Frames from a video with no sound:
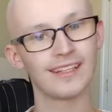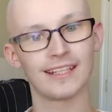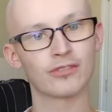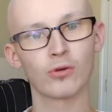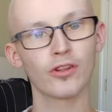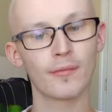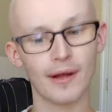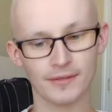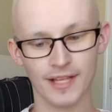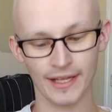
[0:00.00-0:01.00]
It's worth
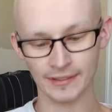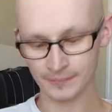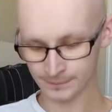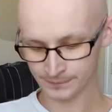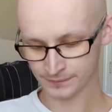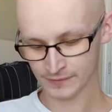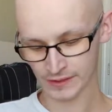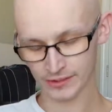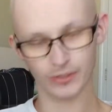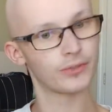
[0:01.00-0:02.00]
about $10,
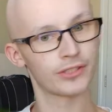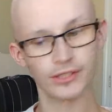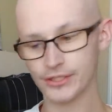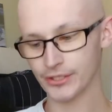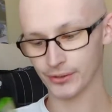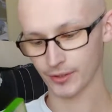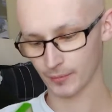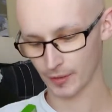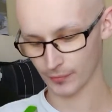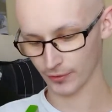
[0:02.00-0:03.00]
so it's a good deal on
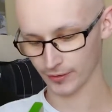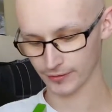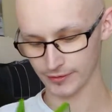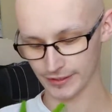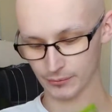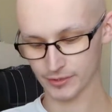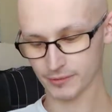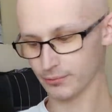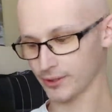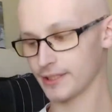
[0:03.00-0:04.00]
my part, and it was
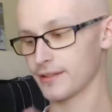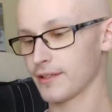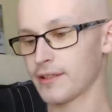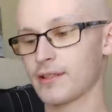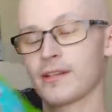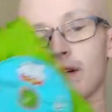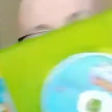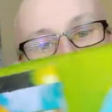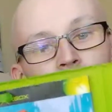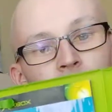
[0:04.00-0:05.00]
complete
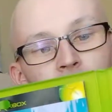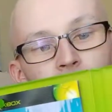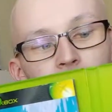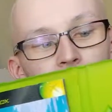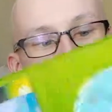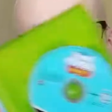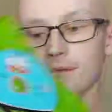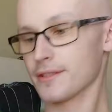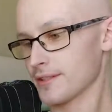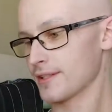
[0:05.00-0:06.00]
here, as you
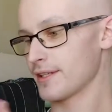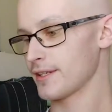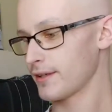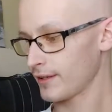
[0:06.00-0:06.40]
can see.